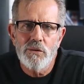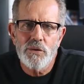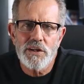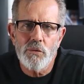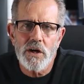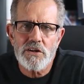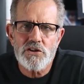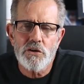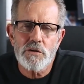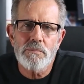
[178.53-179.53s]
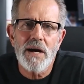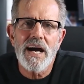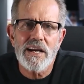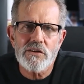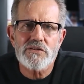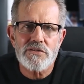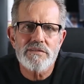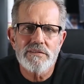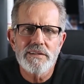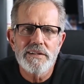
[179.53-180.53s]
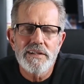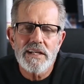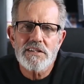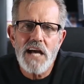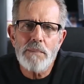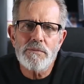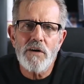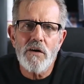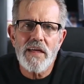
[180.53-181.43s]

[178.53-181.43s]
what you want to show to buyers. And on top of all